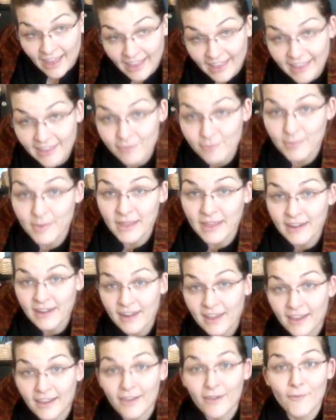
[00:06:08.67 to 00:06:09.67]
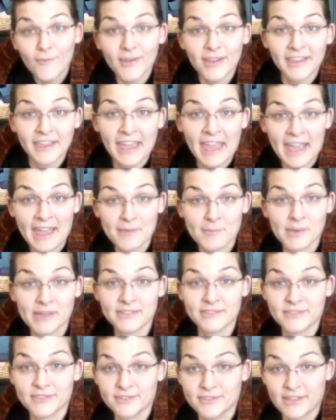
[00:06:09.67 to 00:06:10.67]
I have been going
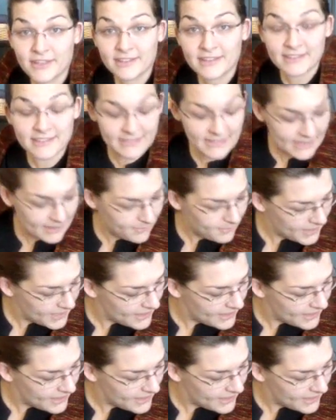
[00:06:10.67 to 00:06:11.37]
gangbusters on this thing